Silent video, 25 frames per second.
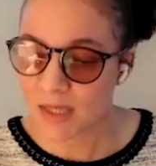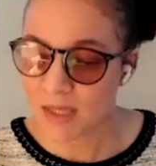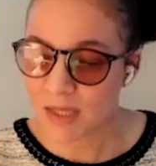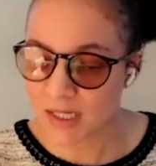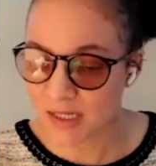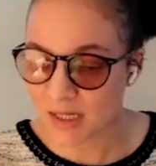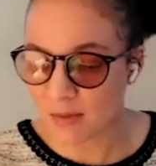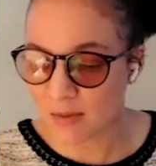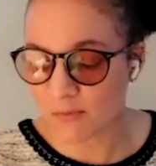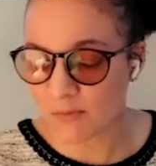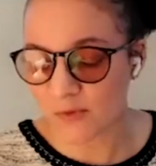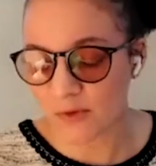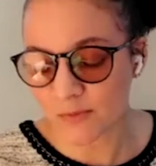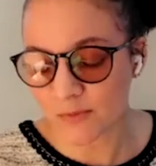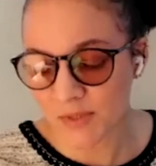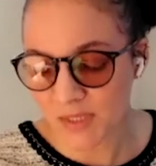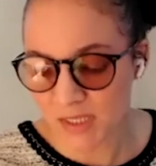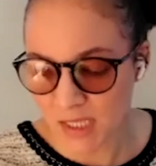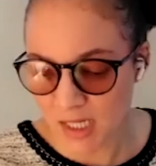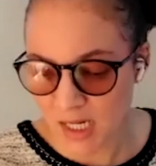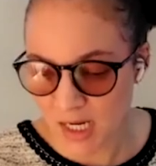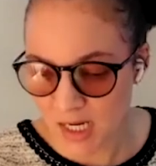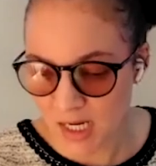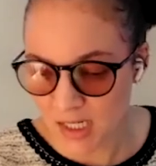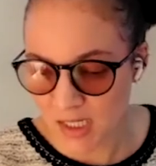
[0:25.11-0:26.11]
It came from
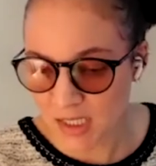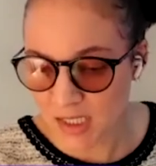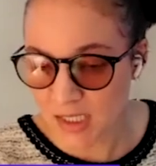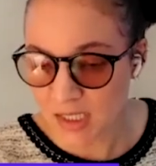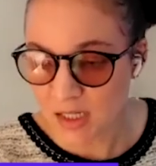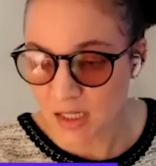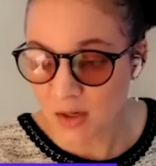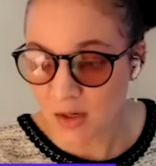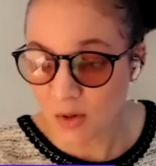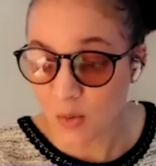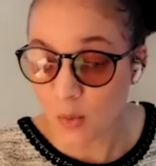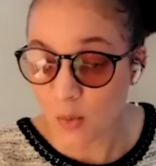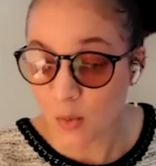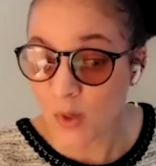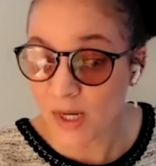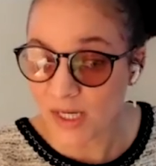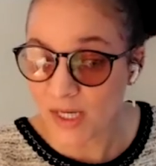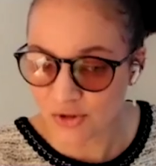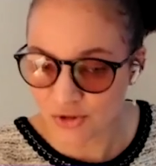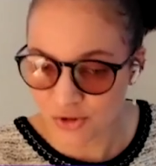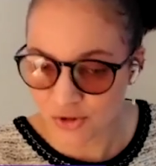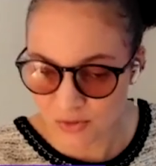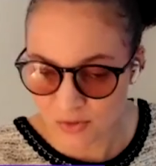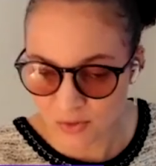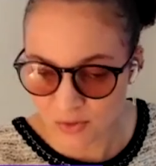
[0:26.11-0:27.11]
seeing
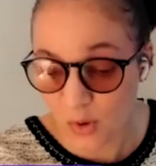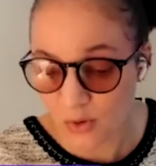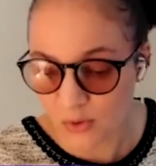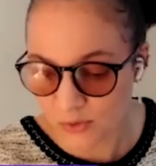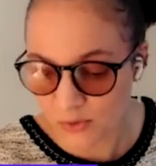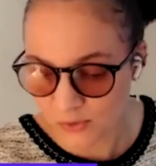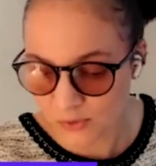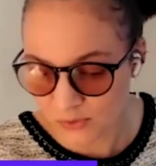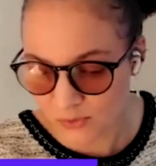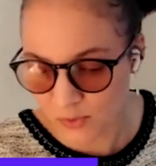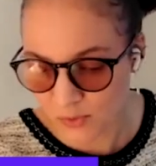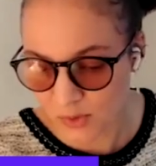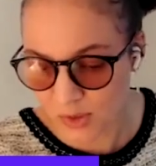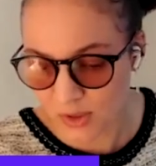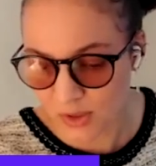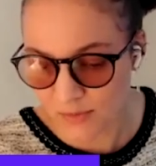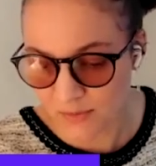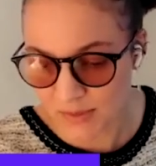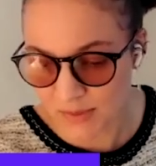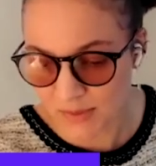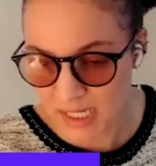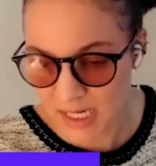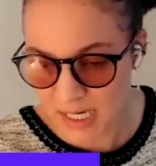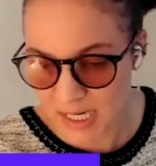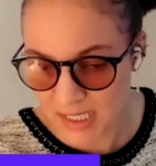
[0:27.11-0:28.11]
which roles were
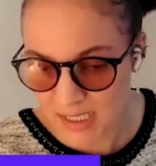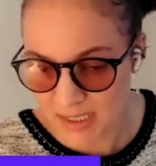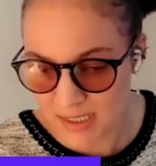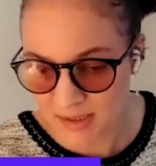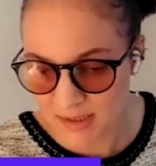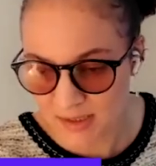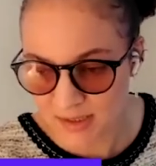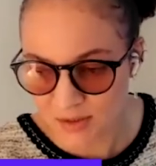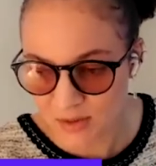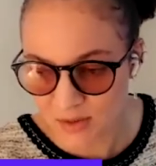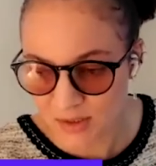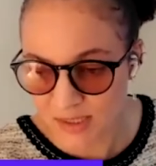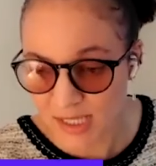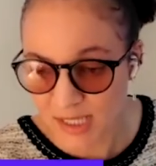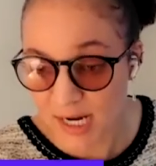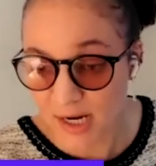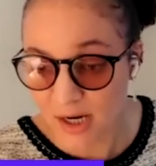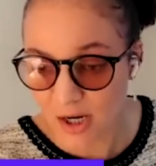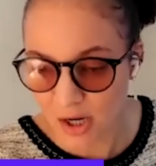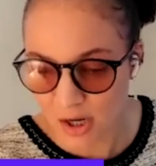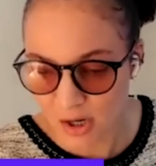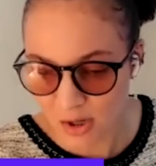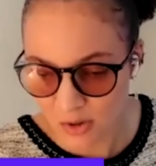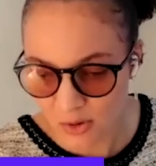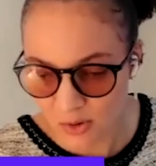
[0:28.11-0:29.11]
being
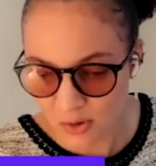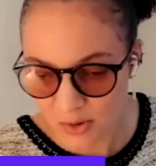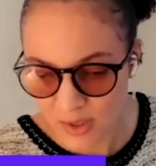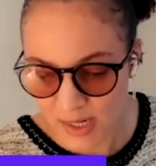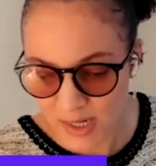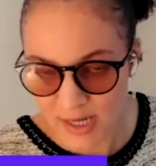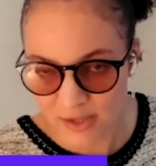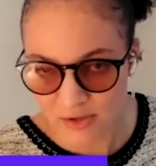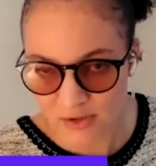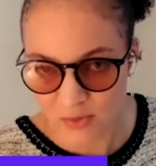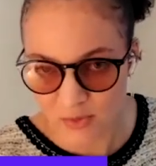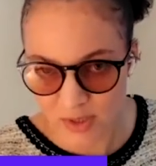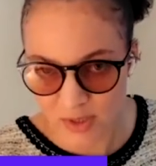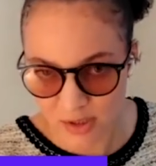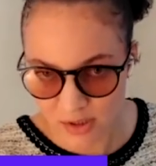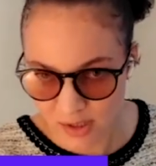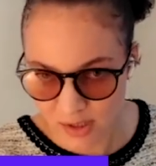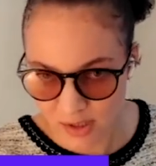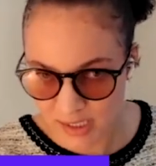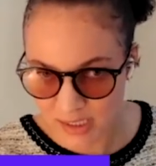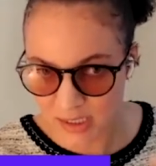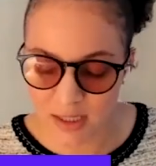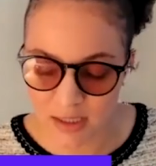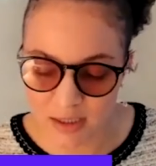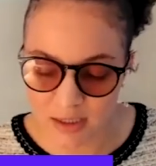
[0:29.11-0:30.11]
let go at
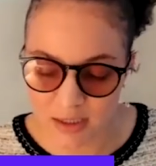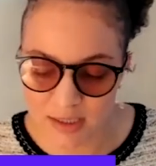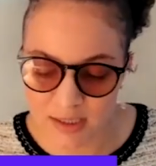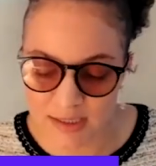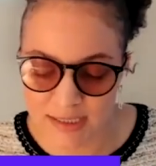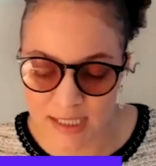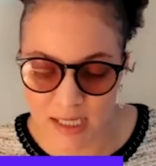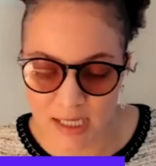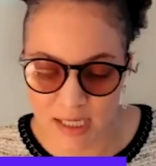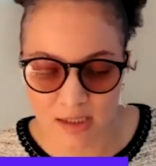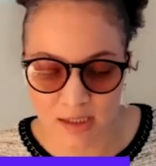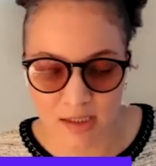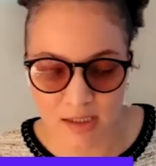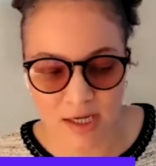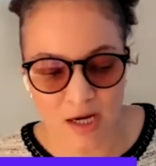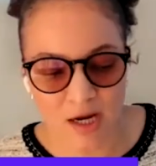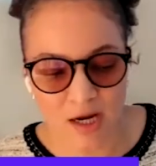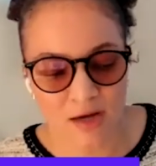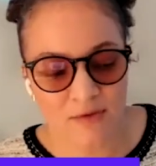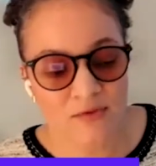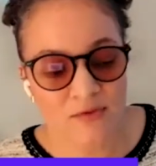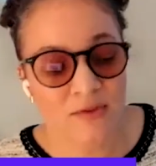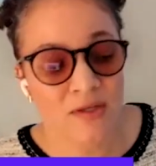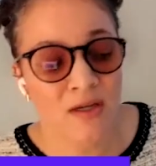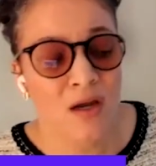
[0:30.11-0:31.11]
Twitter and in the tech
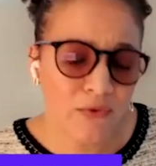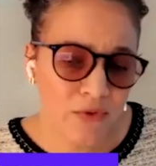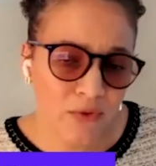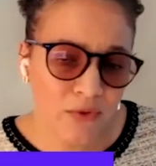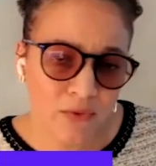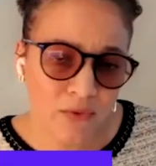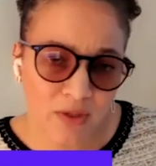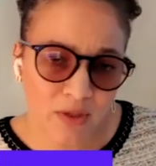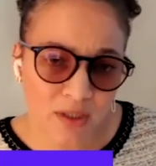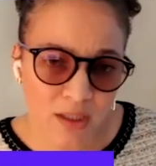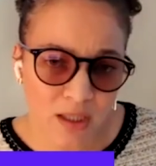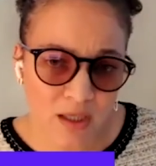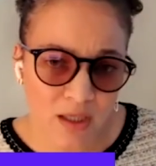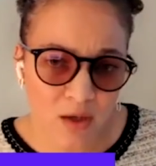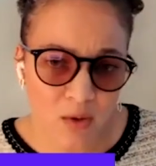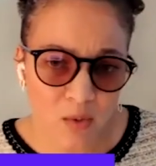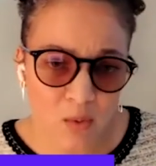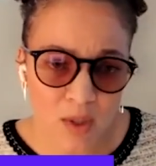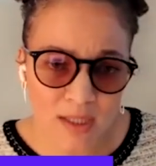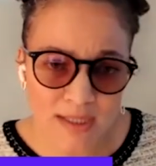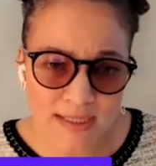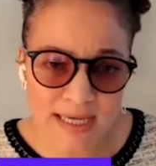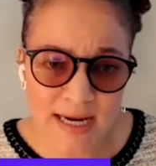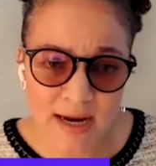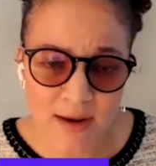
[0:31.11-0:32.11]
layoffs. Also, looking
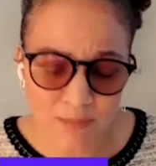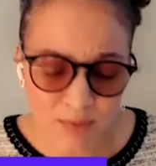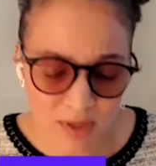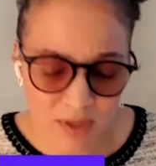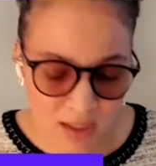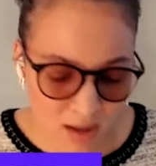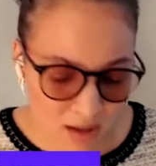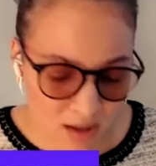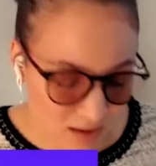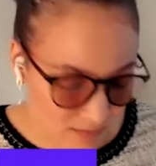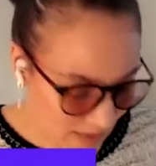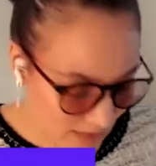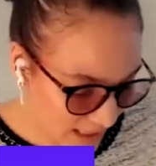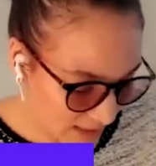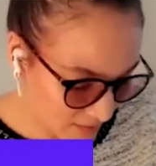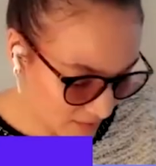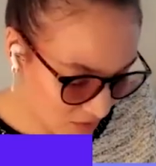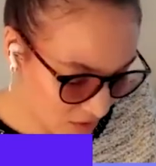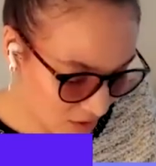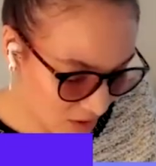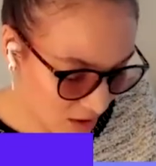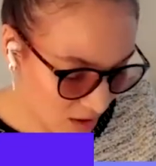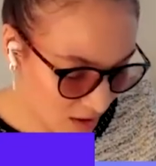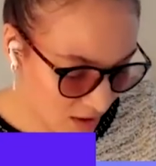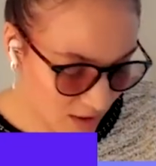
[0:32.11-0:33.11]
at what's happening on
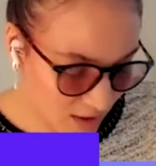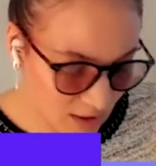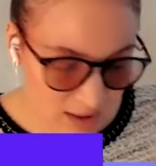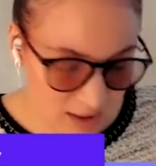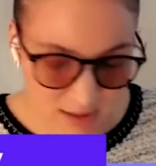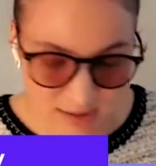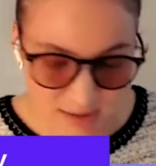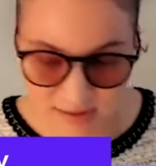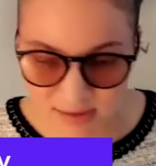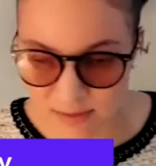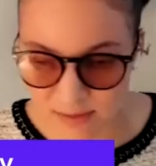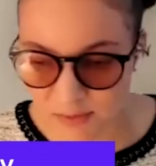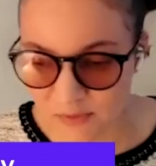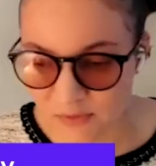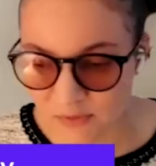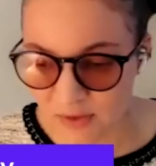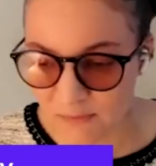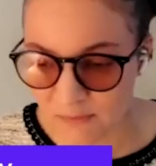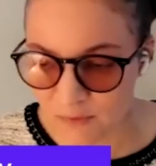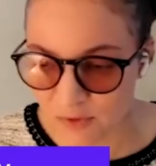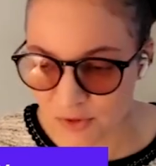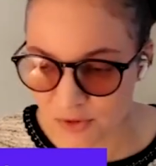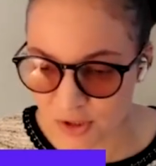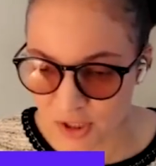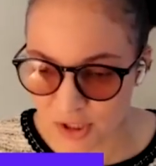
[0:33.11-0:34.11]
Mastodon and some of
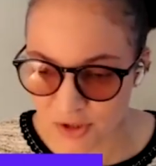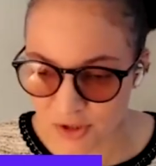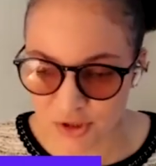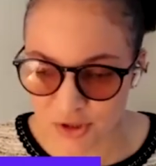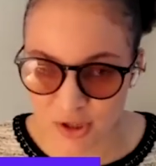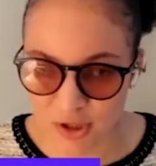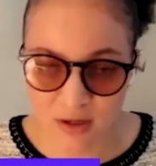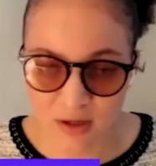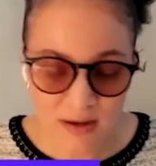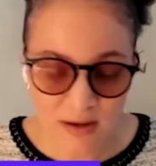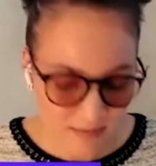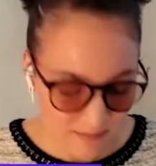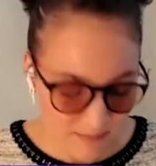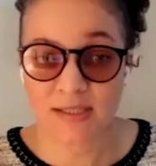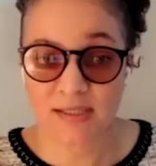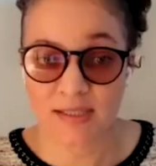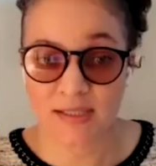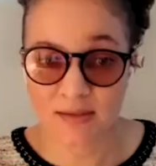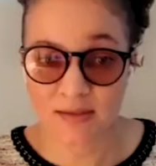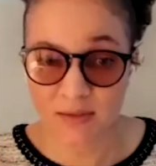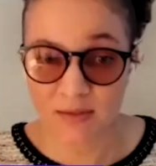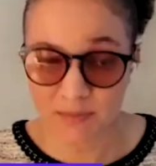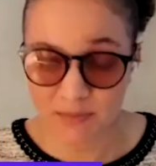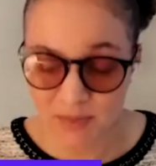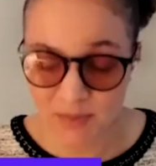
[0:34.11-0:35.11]
the infrastructure. This
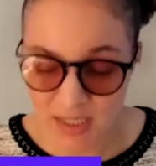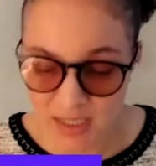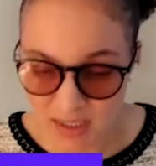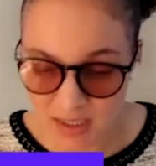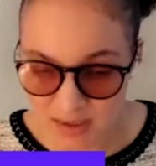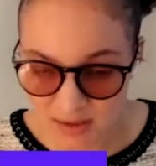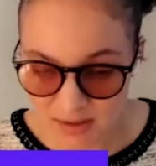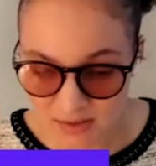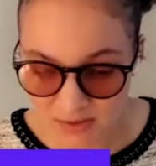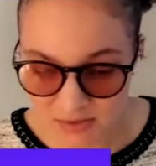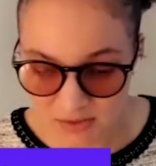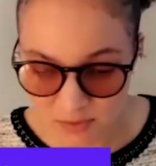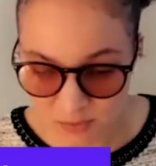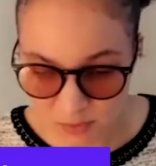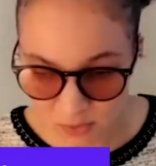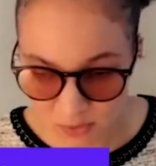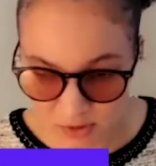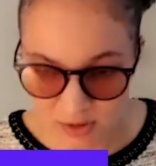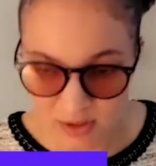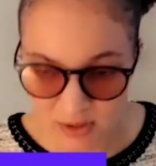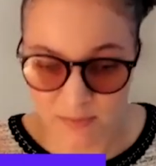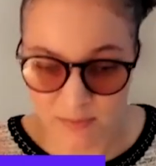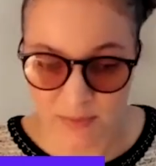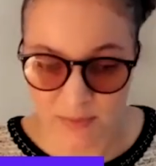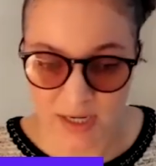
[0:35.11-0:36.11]
is being
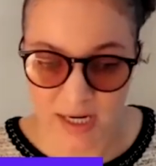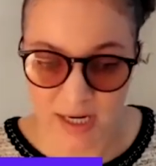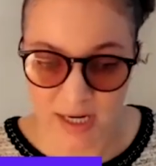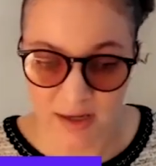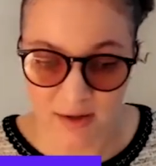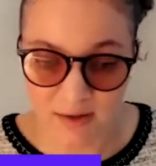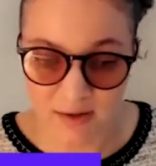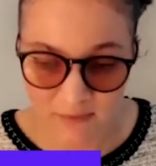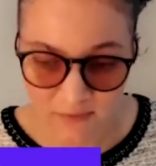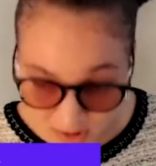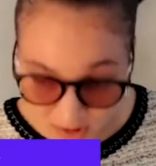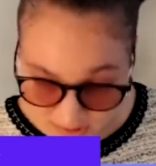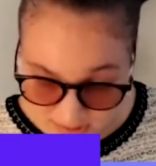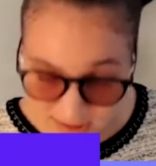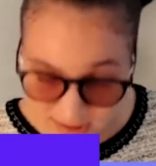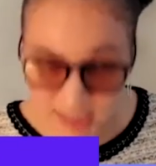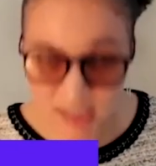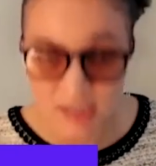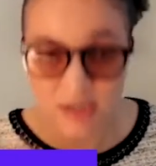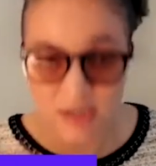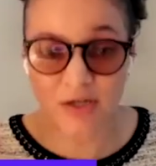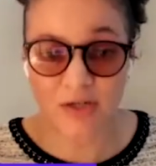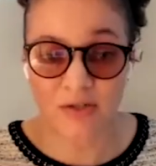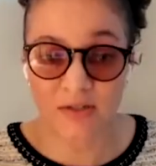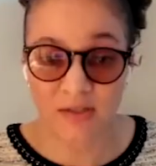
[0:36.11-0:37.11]
supported by
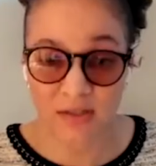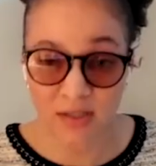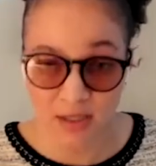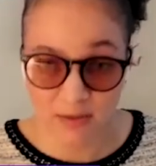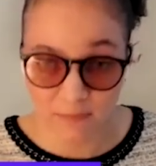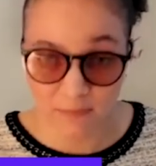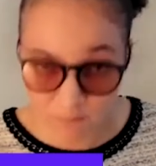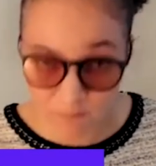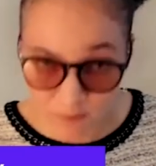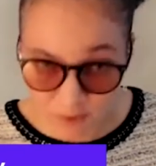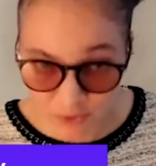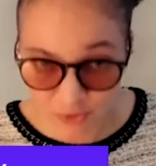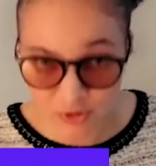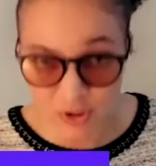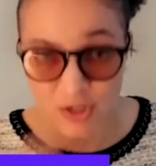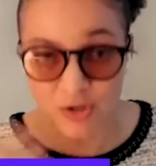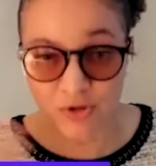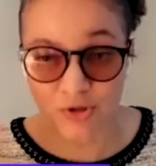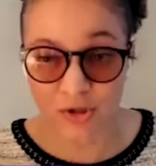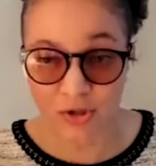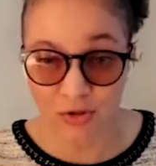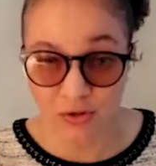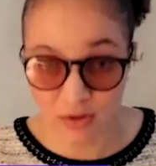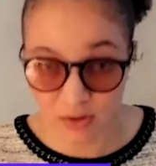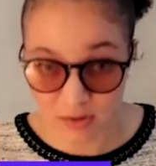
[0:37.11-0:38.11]
volunteers, the
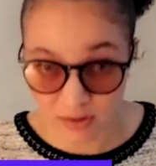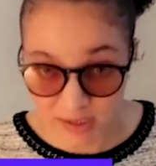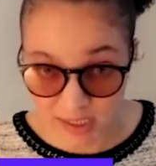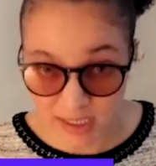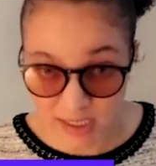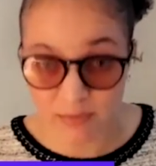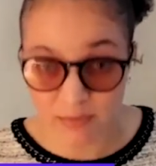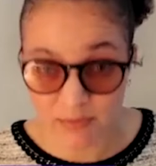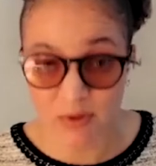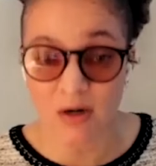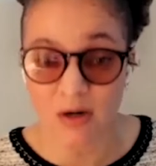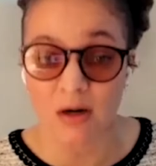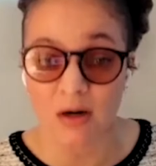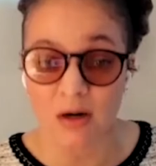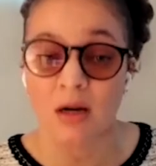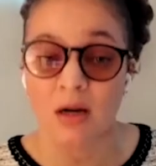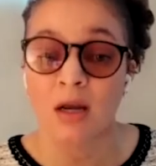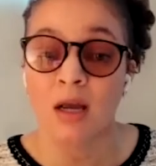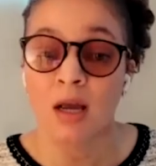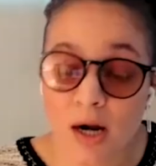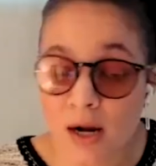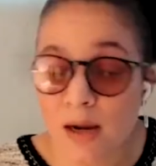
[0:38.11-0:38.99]
infrastructure, the labor.